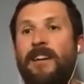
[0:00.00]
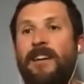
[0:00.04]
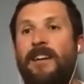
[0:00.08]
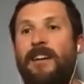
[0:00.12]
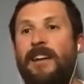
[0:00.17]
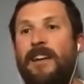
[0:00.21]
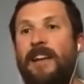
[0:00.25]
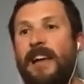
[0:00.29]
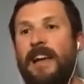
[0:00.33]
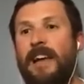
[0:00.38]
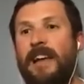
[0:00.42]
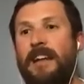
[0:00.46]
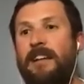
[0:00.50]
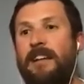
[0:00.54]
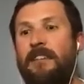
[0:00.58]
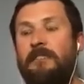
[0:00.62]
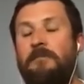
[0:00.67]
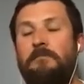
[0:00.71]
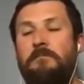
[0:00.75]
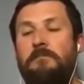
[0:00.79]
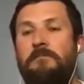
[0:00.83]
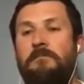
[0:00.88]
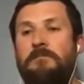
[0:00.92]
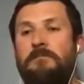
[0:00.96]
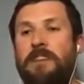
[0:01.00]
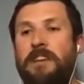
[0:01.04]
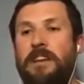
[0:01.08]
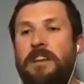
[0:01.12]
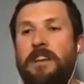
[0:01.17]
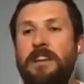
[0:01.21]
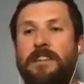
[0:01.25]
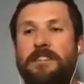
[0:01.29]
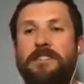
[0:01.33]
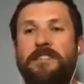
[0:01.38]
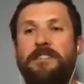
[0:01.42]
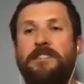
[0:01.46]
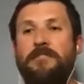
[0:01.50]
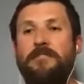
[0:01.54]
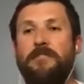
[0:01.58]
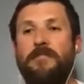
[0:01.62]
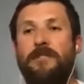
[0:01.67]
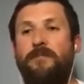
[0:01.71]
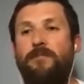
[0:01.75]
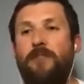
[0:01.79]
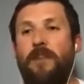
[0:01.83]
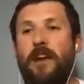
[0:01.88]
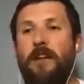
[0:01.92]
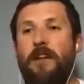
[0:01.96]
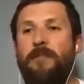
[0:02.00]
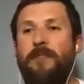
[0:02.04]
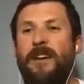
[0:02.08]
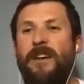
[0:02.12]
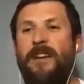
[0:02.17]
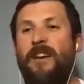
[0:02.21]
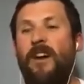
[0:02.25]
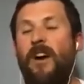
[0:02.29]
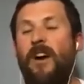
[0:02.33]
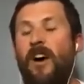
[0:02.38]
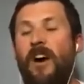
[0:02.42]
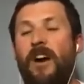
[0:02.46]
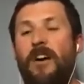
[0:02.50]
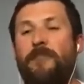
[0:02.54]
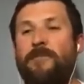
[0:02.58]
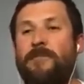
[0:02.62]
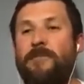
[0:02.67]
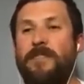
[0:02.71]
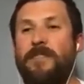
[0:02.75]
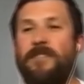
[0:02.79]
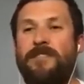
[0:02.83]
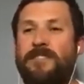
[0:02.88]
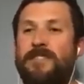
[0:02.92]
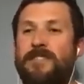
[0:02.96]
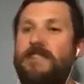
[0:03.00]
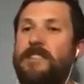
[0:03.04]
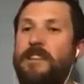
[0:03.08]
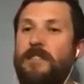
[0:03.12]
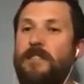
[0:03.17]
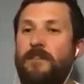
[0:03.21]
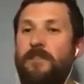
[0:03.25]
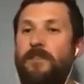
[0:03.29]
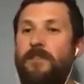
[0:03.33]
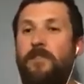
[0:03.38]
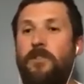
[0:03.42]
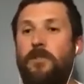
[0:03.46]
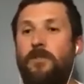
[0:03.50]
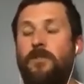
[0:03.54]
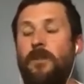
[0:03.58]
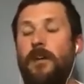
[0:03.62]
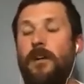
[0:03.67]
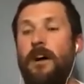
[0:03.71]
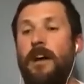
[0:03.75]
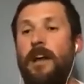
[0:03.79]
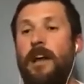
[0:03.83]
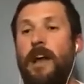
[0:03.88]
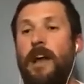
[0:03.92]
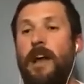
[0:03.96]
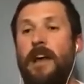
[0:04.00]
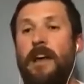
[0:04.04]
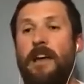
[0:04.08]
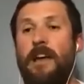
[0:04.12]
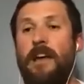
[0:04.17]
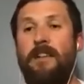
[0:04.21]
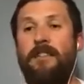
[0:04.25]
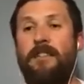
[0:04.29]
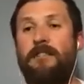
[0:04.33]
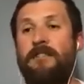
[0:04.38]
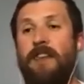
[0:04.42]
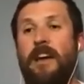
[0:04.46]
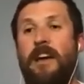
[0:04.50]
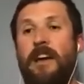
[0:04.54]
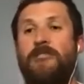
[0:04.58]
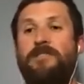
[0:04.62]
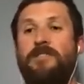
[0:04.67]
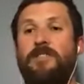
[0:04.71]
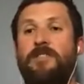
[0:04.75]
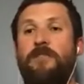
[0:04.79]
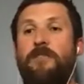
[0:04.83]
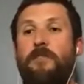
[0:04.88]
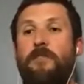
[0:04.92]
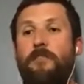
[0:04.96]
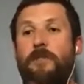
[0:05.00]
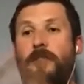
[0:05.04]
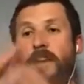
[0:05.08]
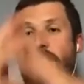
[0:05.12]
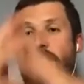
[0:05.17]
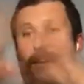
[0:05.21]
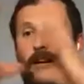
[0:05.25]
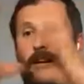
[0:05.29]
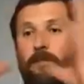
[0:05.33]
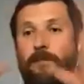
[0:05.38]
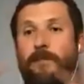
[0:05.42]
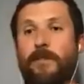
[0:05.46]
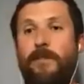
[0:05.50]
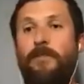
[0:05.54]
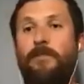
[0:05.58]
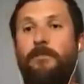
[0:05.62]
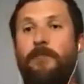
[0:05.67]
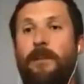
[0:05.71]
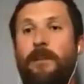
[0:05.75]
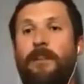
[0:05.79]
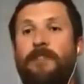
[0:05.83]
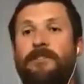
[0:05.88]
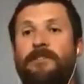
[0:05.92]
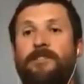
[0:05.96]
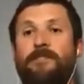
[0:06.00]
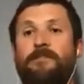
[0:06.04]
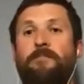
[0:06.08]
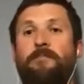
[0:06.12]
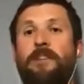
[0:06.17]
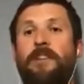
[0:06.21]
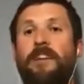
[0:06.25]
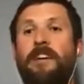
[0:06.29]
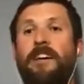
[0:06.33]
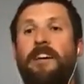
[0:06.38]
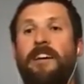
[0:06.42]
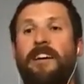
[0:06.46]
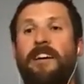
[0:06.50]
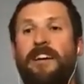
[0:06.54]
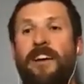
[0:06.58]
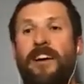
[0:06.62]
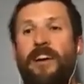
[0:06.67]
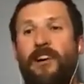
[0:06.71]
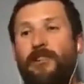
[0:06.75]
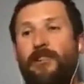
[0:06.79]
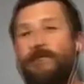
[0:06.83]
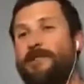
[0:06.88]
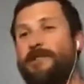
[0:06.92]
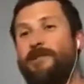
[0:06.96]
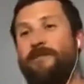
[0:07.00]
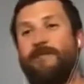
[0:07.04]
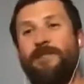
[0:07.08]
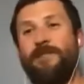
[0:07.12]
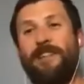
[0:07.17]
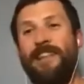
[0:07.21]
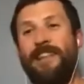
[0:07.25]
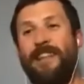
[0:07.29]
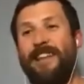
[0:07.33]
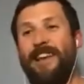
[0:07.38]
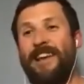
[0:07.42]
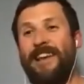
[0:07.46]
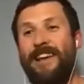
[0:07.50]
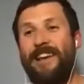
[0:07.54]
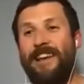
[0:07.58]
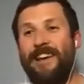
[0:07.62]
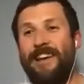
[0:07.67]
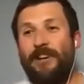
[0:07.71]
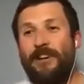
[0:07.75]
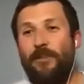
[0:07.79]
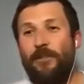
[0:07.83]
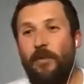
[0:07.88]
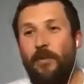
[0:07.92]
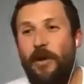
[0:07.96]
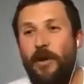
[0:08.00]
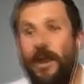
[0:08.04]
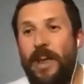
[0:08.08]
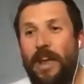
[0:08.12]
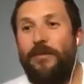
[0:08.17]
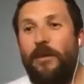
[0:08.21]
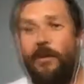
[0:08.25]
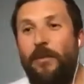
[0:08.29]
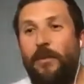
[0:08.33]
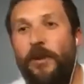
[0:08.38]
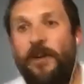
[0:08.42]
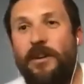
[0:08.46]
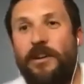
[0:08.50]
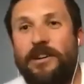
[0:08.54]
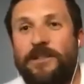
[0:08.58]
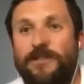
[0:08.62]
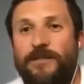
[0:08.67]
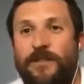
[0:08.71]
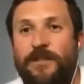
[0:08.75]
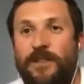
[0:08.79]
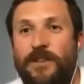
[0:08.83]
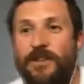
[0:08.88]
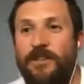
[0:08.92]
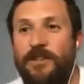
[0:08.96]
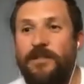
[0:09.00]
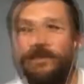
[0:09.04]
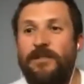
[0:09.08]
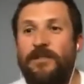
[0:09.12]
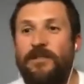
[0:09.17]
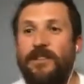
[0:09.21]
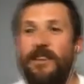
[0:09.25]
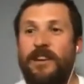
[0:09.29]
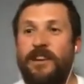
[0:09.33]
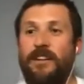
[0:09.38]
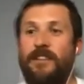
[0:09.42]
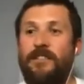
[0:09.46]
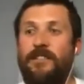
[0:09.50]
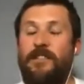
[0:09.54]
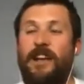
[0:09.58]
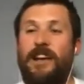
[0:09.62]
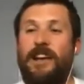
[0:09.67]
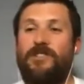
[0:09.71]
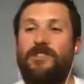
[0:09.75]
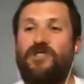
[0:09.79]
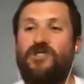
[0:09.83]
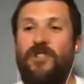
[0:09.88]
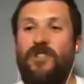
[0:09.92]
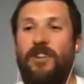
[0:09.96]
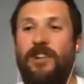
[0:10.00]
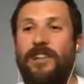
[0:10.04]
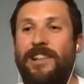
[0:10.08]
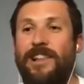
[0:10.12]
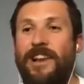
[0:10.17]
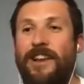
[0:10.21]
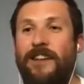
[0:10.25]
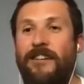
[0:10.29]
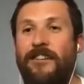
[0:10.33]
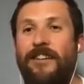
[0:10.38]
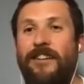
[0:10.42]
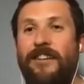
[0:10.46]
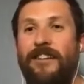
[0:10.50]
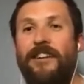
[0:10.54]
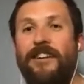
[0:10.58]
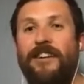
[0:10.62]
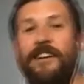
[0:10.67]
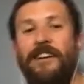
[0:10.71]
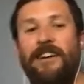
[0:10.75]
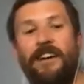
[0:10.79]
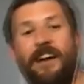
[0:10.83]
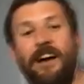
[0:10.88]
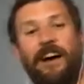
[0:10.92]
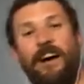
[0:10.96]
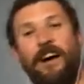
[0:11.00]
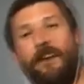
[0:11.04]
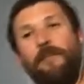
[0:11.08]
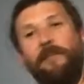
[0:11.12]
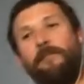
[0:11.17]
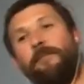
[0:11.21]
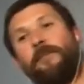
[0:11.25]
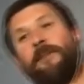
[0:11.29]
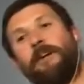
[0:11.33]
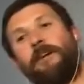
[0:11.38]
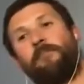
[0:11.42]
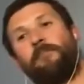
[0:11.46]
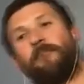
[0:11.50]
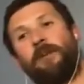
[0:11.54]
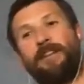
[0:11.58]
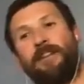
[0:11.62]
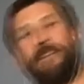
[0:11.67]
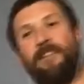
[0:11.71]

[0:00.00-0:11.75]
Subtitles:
it didn't necessarily break me out in hives, but I just didn't feel right. And so for me, I feel balanced. But ultimately, whatever works for you, trial and error. But